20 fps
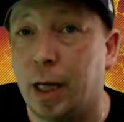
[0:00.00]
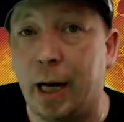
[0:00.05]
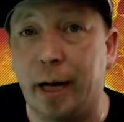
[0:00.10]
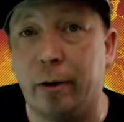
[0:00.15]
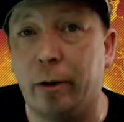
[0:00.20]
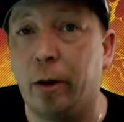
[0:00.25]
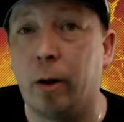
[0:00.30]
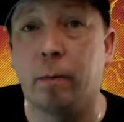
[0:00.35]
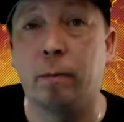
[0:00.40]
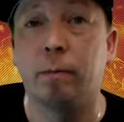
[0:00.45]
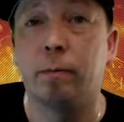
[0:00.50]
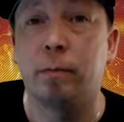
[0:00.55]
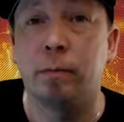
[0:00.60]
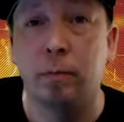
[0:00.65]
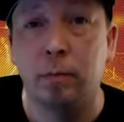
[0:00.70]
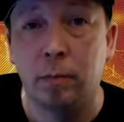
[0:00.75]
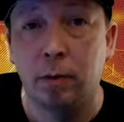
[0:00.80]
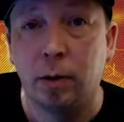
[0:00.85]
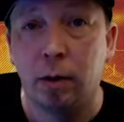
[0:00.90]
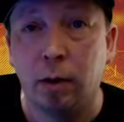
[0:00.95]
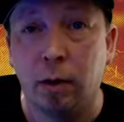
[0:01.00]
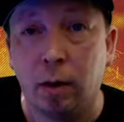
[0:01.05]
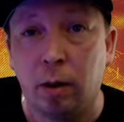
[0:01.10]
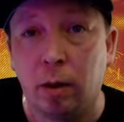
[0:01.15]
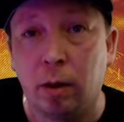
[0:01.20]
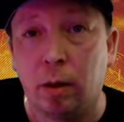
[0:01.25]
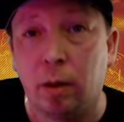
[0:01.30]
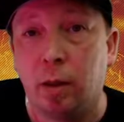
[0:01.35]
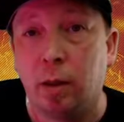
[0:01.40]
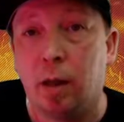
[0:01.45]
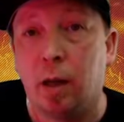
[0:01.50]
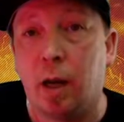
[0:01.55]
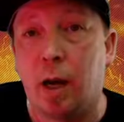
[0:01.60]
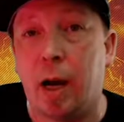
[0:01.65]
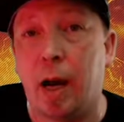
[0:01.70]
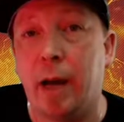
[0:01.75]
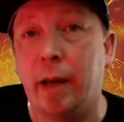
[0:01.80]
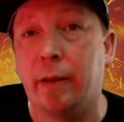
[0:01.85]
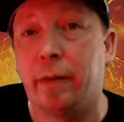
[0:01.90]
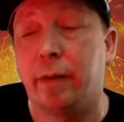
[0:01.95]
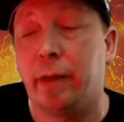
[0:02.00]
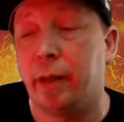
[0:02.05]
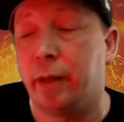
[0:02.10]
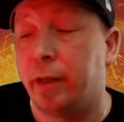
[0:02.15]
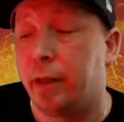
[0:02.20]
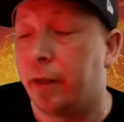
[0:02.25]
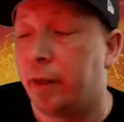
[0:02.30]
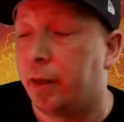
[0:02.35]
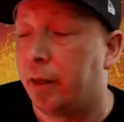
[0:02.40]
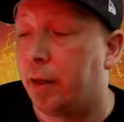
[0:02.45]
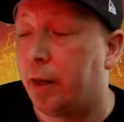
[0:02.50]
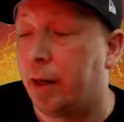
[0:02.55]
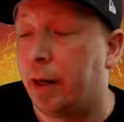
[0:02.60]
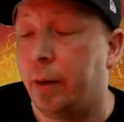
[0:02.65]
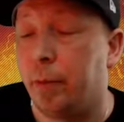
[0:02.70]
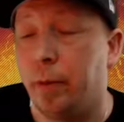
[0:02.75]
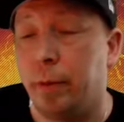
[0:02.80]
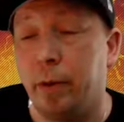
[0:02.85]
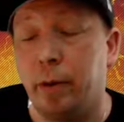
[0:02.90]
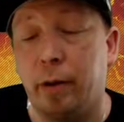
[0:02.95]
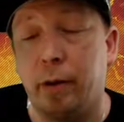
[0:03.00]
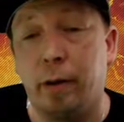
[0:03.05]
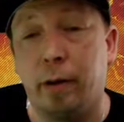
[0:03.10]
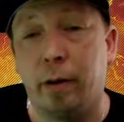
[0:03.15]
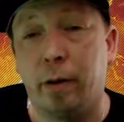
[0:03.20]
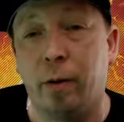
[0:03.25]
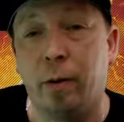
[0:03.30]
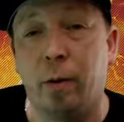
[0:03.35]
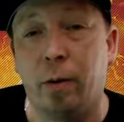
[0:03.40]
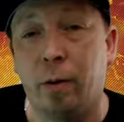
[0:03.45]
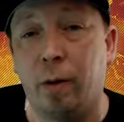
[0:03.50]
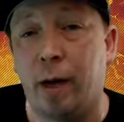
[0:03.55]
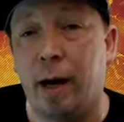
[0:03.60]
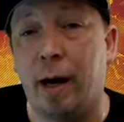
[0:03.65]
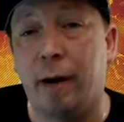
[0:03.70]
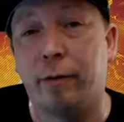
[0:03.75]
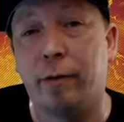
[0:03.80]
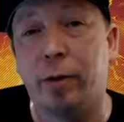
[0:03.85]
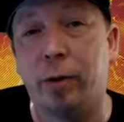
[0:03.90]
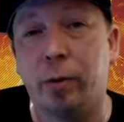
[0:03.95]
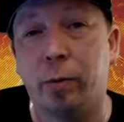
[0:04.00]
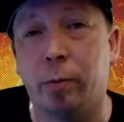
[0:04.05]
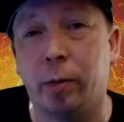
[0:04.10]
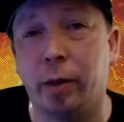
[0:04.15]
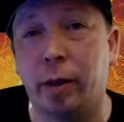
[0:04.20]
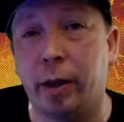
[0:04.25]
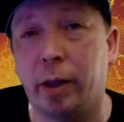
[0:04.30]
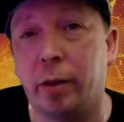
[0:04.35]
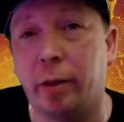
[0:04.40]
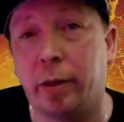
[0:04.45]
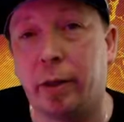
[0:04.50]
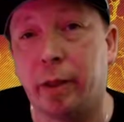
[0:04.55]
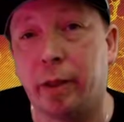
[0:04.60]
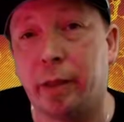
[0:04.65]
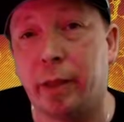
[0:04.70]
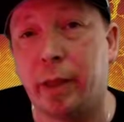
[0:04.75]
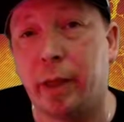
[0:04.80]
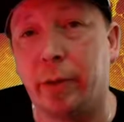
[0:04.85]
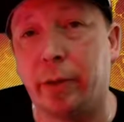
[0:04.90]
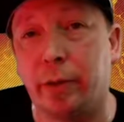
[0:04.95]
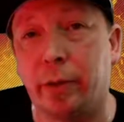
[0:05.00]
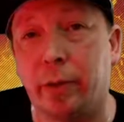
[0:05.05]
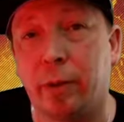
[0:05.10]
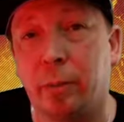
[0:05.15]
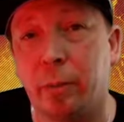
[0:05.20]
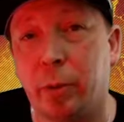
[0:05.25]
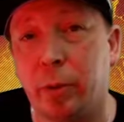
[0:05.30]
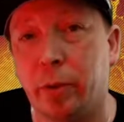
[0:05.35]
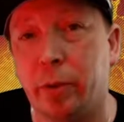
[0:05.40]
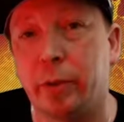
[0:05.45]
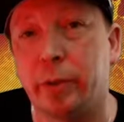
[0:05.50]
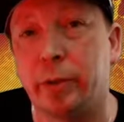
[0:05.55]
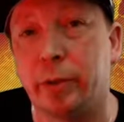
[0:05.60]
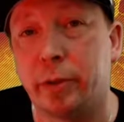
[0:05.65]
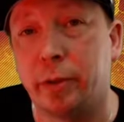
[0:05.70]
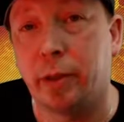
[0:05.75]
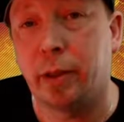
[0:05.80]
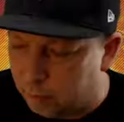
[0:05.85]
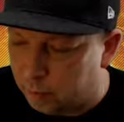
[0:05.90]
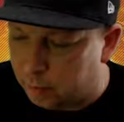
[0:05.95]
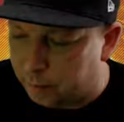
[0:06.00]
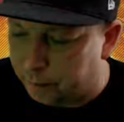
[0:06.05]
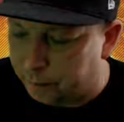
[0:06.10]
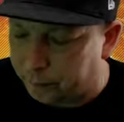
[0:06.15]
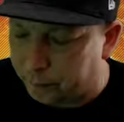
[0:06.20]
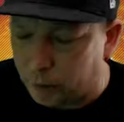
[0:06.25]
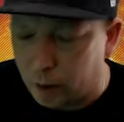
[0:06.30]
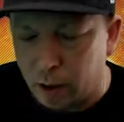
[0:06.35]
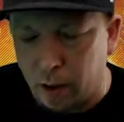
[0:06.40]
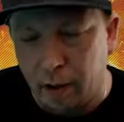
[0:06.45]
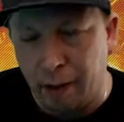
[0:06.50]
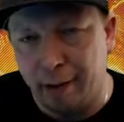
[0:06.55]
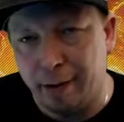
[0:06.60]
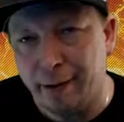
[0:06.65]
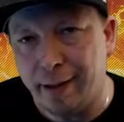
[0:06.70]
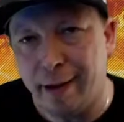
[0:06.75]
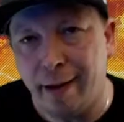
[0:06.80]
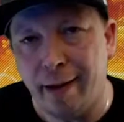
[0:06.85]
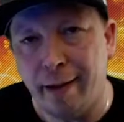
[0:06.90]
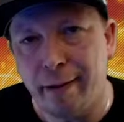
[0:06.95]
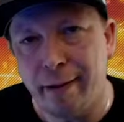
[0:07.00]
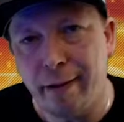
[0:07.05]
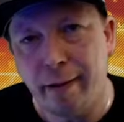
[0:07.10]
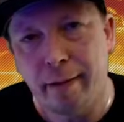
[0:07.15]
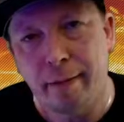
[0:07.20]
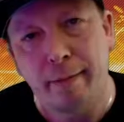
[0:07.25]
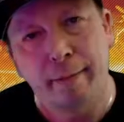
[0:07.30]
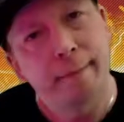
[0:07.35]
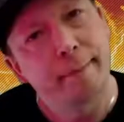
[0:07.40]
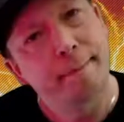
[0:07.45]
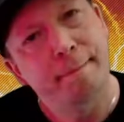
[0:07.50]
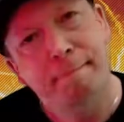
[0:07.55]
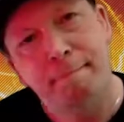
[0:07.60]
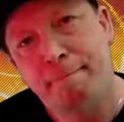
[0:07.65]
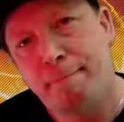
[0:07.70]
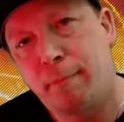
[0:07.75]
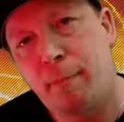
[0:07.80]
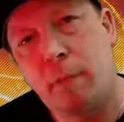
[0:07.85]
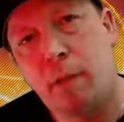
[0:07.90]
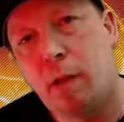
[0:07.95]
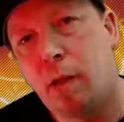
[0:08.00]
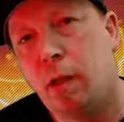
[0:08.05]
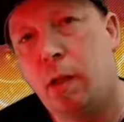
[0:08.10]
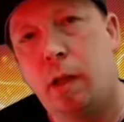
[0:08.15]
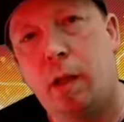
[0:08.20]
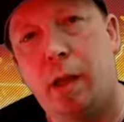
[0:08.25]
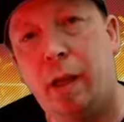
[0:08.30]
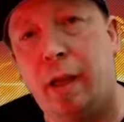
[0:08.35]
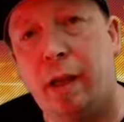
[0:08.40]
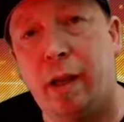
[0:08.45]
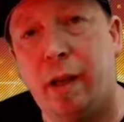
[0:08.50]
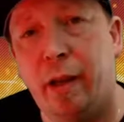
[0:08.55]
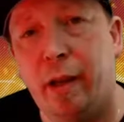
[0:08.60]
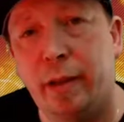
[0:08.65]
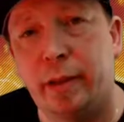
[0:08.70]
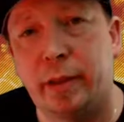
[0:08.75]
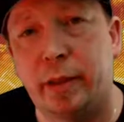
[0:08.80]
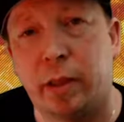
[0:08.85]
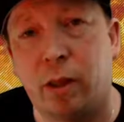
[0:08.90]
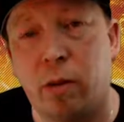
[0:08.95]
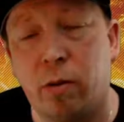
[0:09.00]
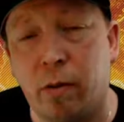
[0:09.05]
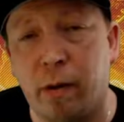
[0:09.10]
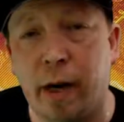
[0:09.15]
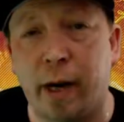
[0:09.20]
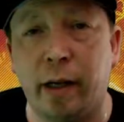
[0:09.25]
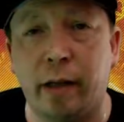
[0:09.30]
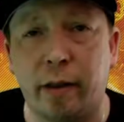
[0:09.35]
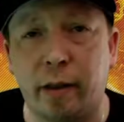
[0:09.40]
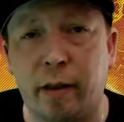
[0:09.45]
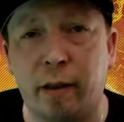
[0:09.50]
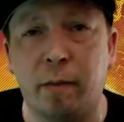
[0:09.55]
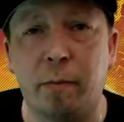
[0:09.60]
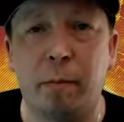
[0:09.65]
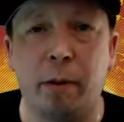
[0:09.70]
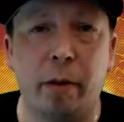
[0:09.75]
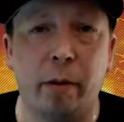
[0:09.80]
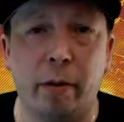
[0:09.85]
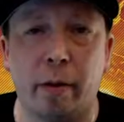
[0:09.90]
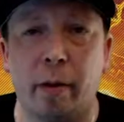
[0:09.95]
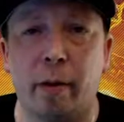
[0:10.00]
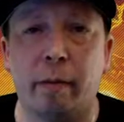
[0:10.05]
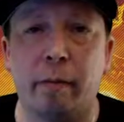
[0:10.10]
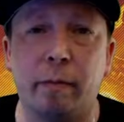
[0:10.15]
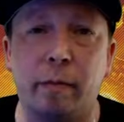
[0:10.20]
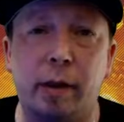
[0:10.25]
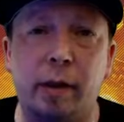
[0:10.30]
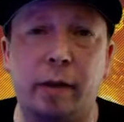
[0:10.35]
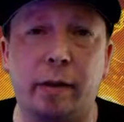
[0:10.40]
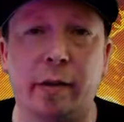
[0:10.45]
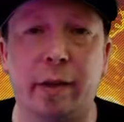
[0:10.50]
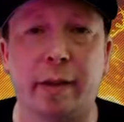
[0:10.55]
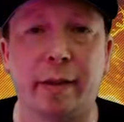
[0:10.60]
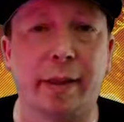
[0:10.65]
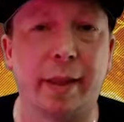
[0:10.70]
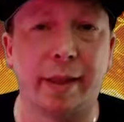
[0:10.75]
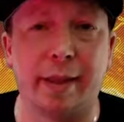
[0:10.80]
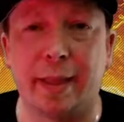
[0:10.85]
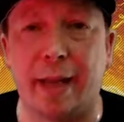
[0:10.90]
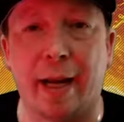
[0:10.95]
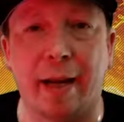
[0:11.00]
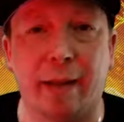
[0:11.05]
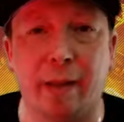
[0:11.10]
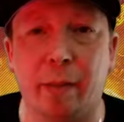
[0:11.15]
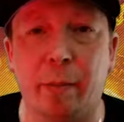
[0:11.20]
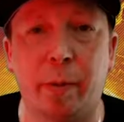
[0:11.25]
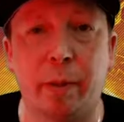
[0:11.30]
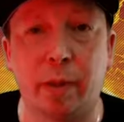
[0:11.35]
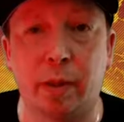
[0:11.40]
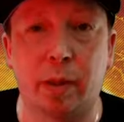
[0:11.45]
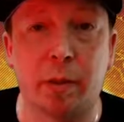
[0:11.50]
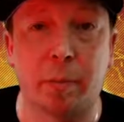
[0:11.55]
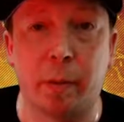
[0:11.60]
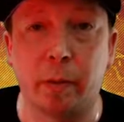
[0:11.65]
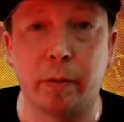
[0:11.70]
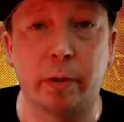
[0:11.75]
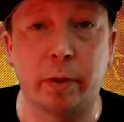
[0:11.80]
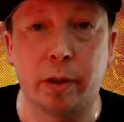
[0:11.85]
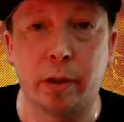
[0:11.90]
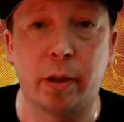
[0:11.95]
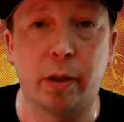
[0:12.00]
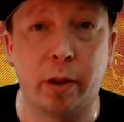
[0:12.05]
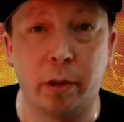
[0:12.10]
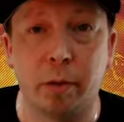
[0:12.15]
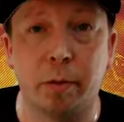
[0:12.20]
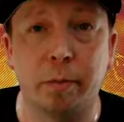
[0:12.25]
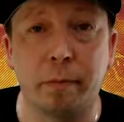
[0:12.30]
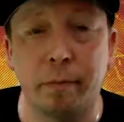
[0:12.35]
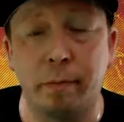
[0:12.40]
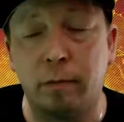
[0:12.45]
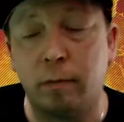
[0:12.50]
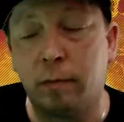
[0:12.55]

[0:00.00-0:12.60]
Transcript: know. I think I would have to really look at the other computers. In the end, it's a great computer. It does exactly what it's supposed to do.